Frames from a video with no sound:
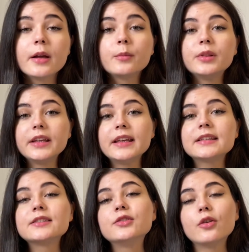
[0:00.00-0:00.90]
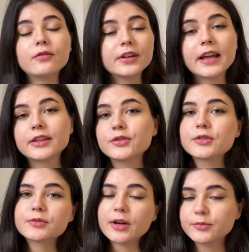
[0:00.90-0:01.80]
Please don't forget to
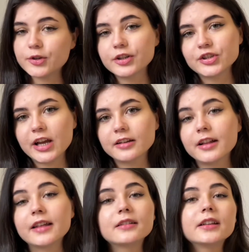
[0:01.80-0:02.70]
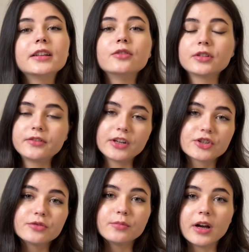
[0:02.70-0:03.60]
subscribe to our channel and click the
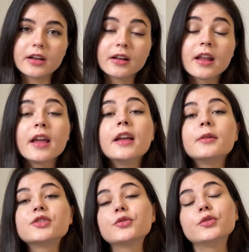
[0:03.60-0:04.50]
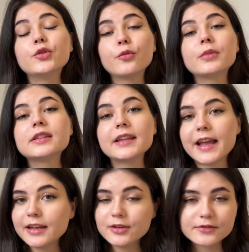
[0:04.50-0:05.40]
notification button so you don't miss
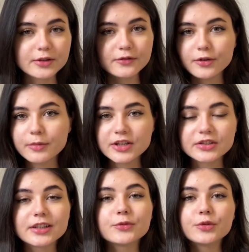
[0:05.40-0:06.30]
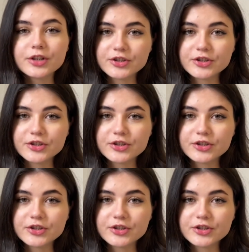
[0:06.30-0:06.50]
any useful information that we're